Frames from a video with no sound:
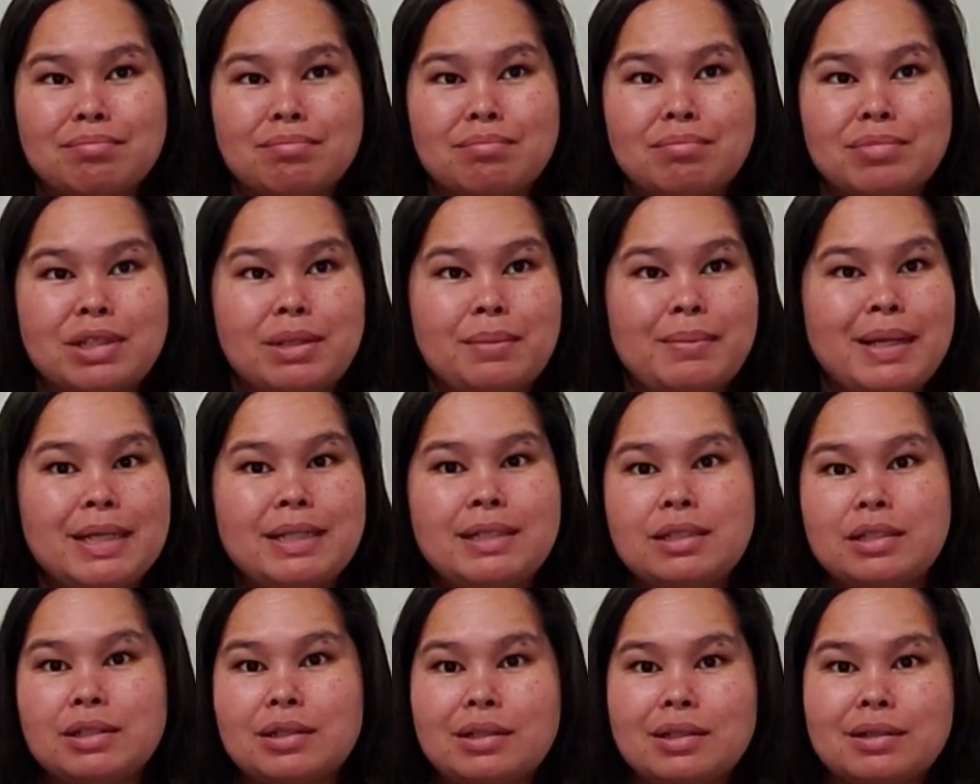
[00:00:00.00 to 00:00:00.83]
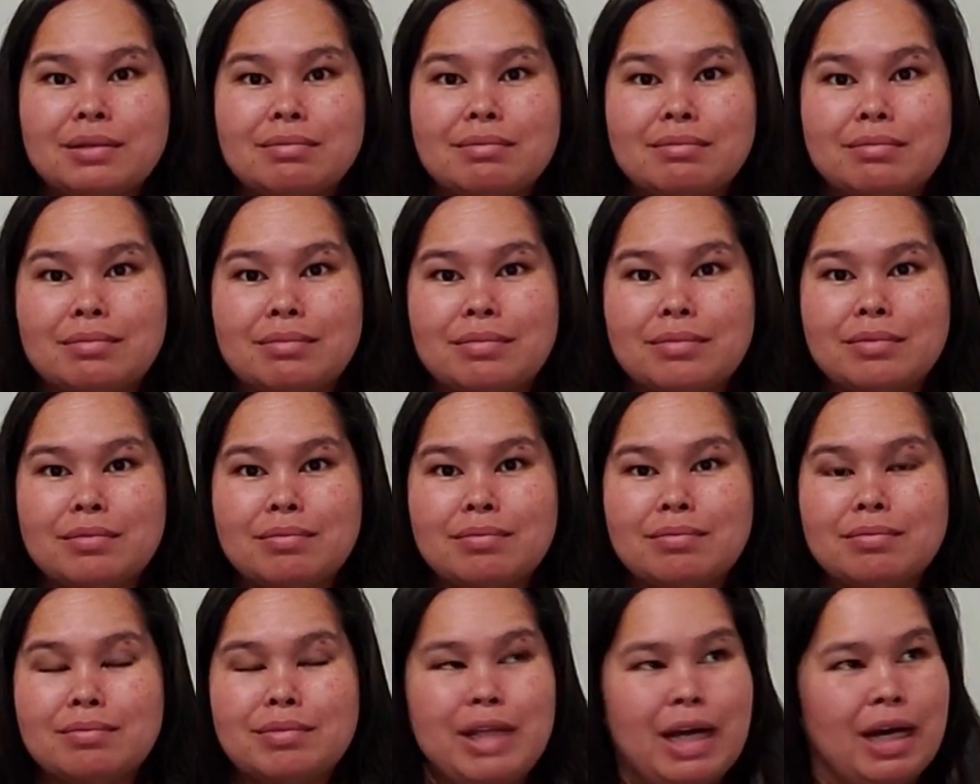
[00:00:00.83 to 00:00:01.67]
semester.
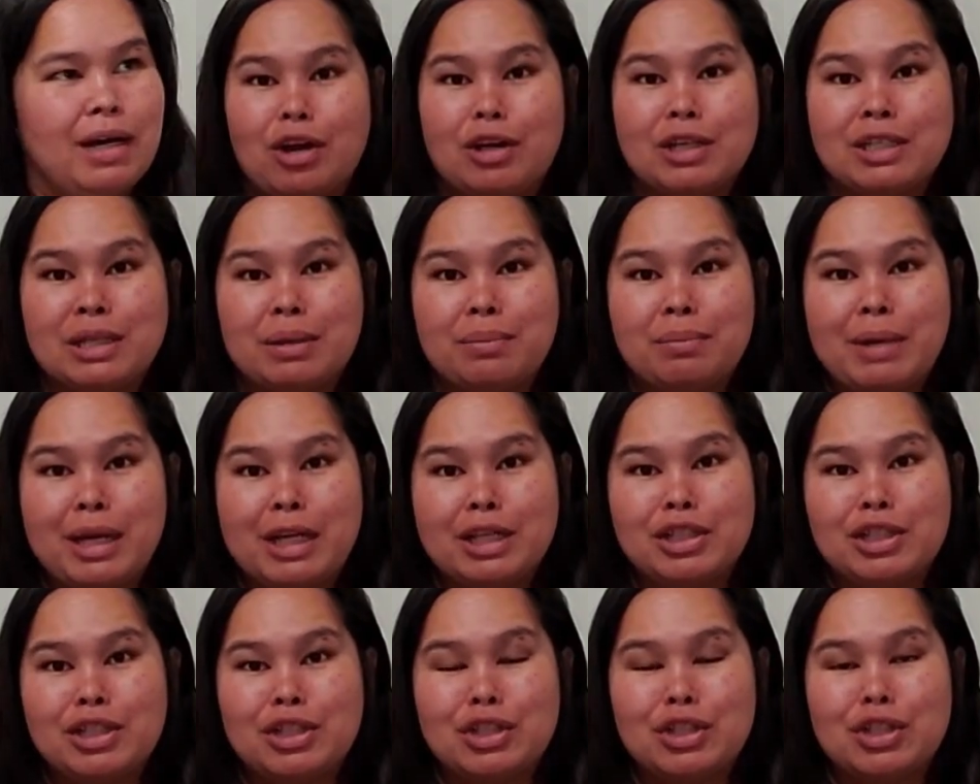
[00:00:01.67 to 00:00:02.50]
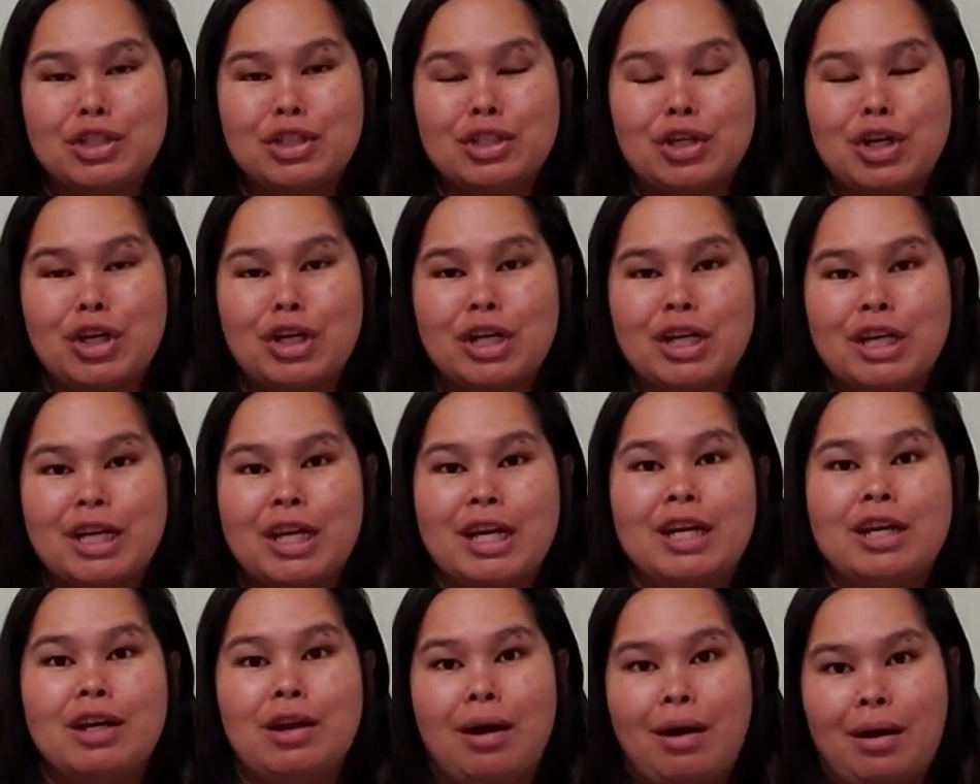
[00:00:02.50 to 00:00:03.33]
Yeah, our semester started
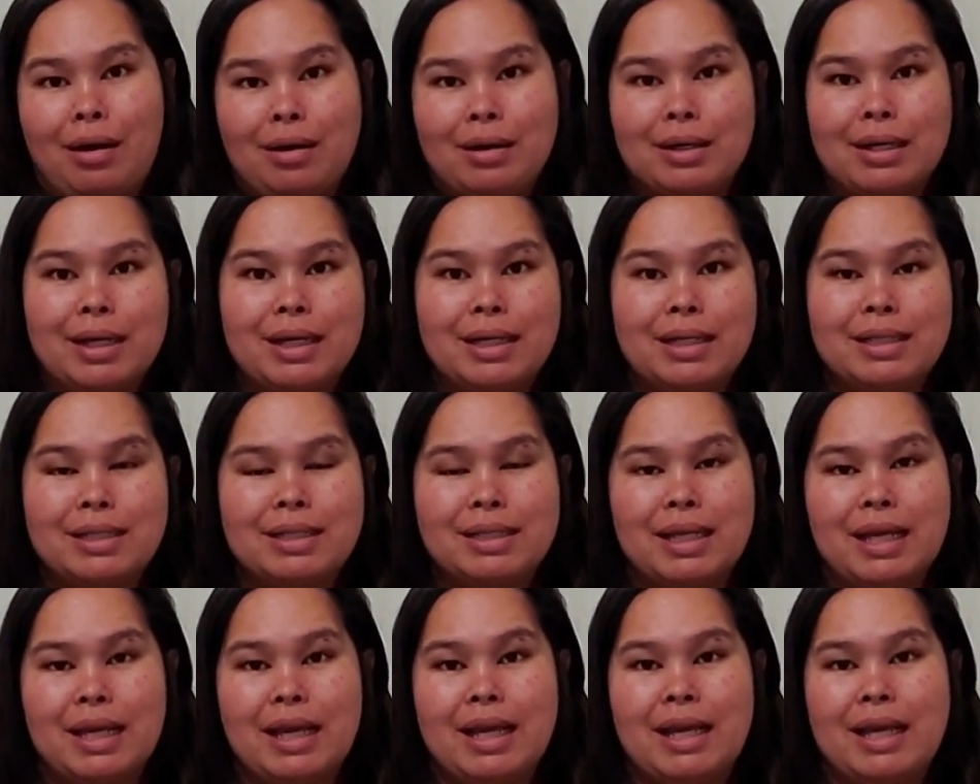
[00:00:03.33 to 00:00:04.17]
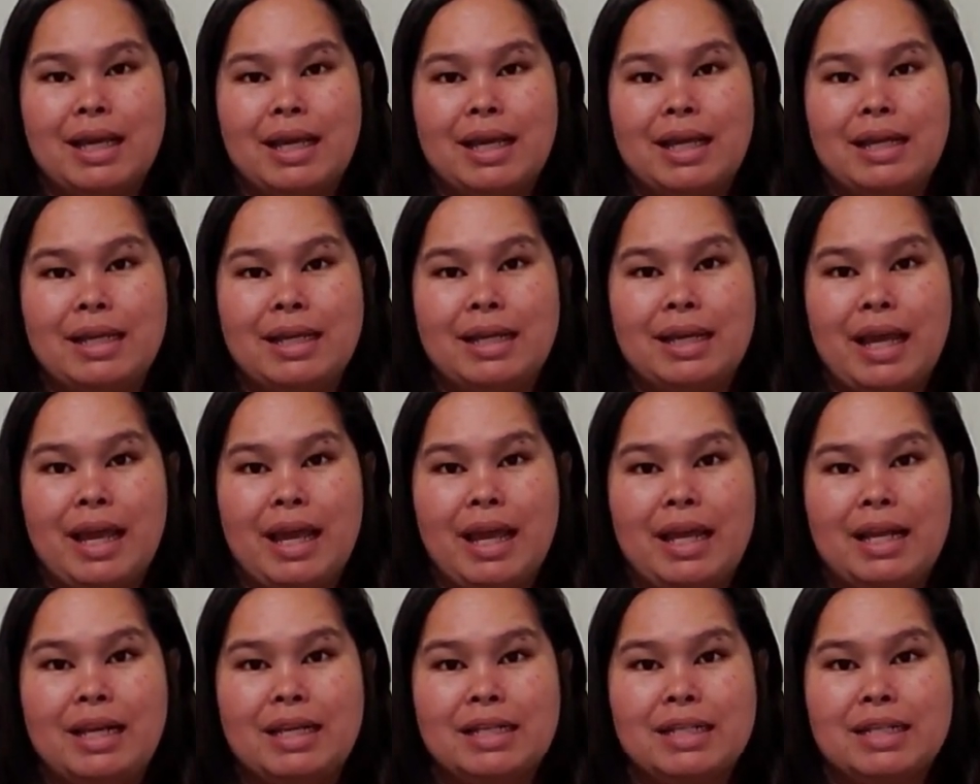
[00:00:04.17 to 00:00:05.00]
in August and it
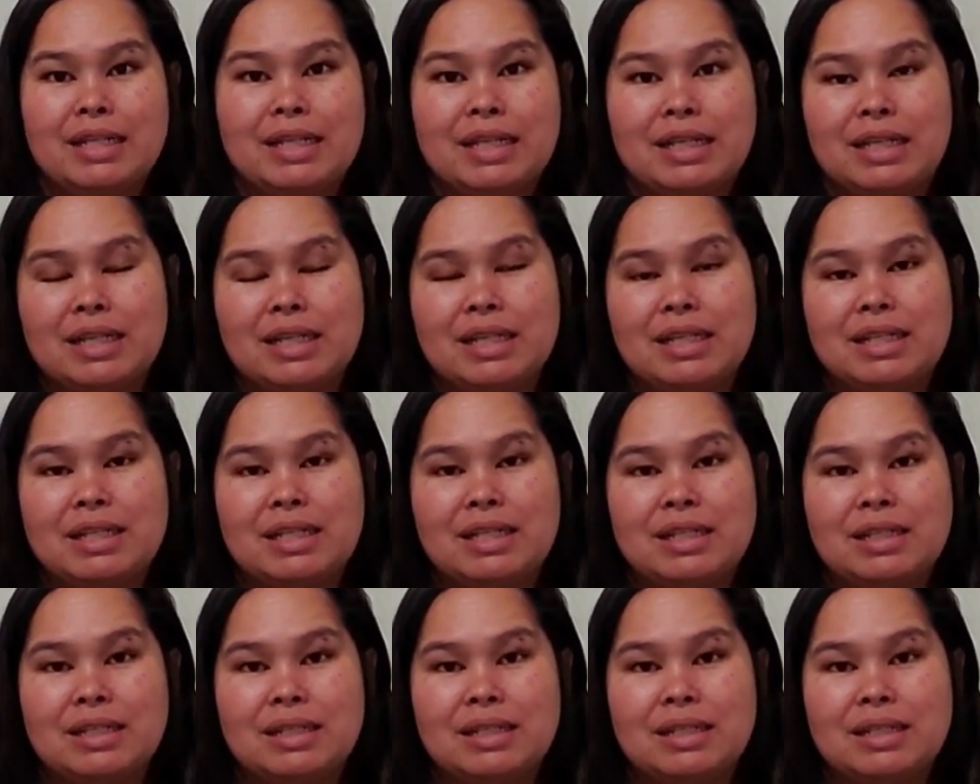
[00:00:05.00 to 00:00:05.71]
ended